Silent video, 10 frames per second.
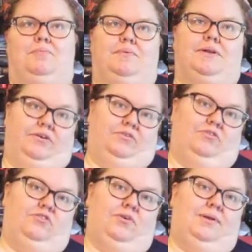But when there's a
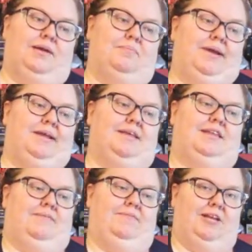shooting that breaks out,
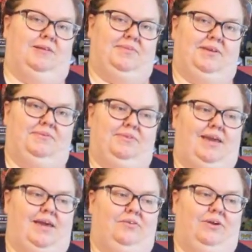they find themselves
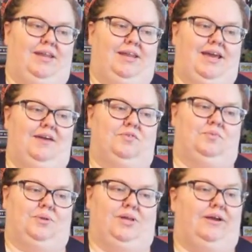together, and they have to
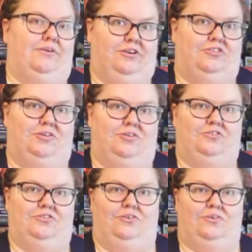rely on each other
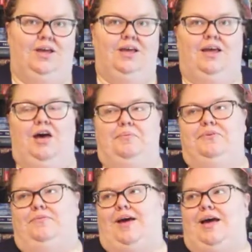to help
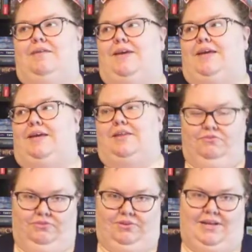survive and get
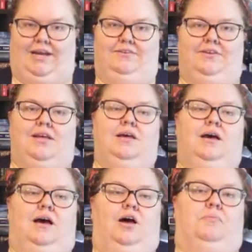through the night.
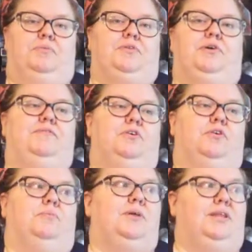So if
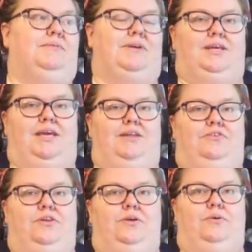you're really, really
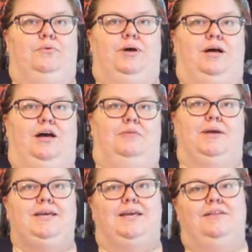into,
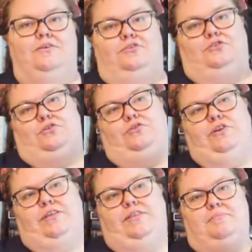again, social
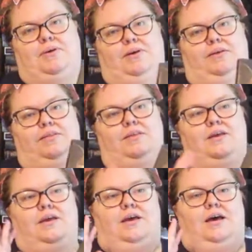justice books,
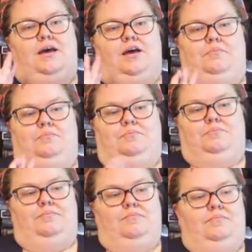
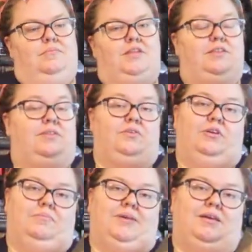this is
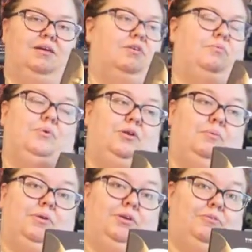going to be a really,
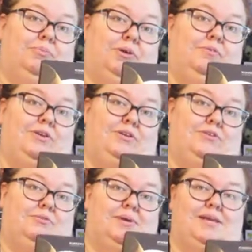really good book for you
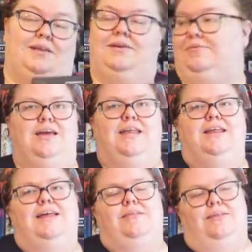to read. And
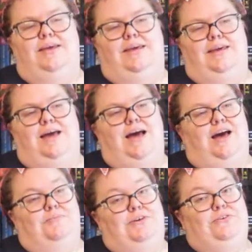lastly,
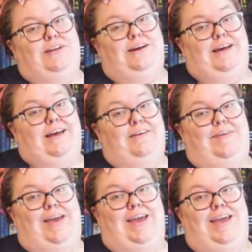you cannot have
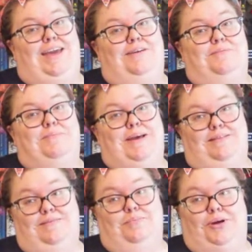a
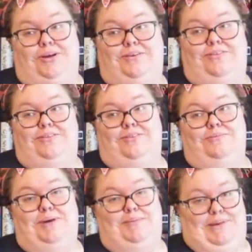best books
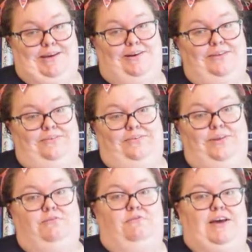by black authors
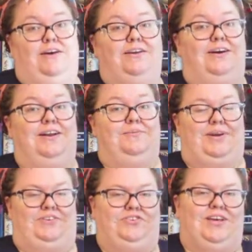list without Akata
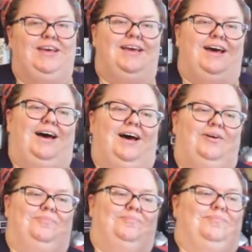Witch.
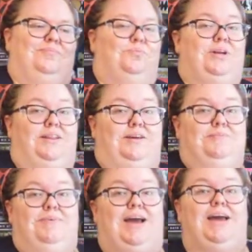one of them.
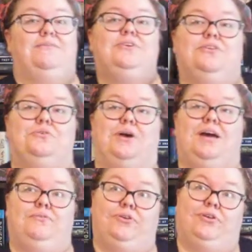I have
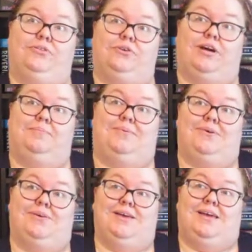another
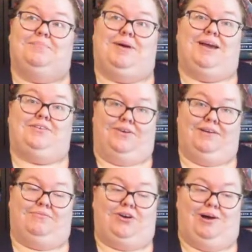couple, but I don't
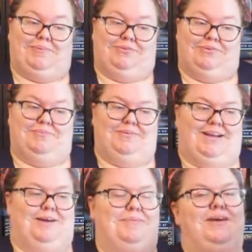have copies with me right
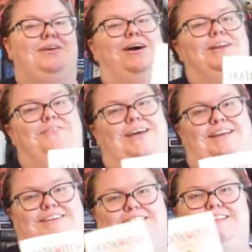now. But A Caught a
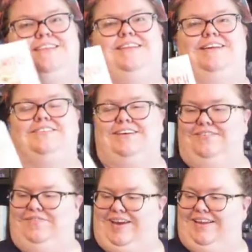Witch is such a
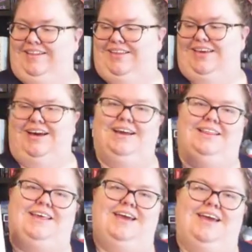good fantasy, guys.
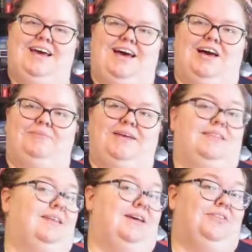
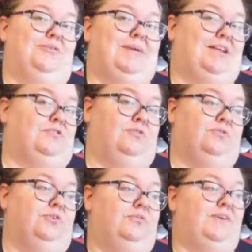It's another magical
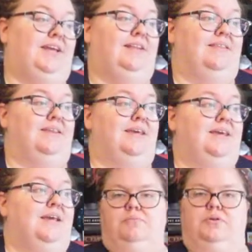school fantasy
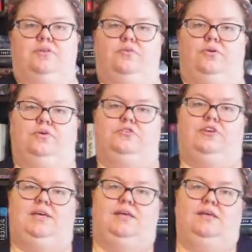where this girl,
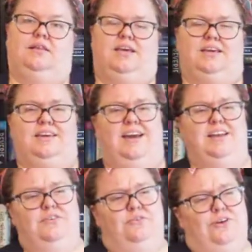she like
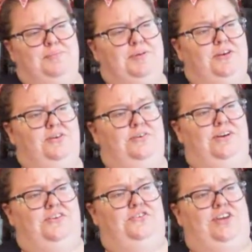kind of grew up in New
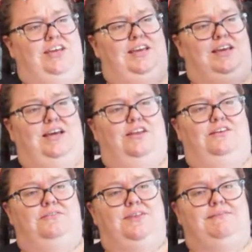York. She
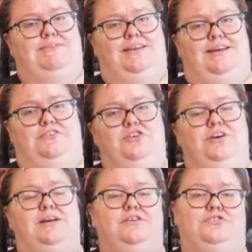lives in
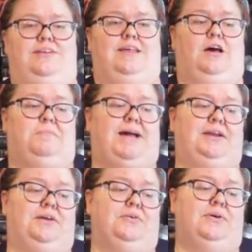Nigeria. She's
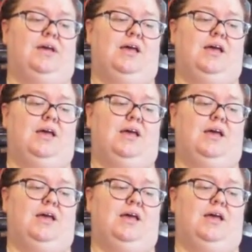albino.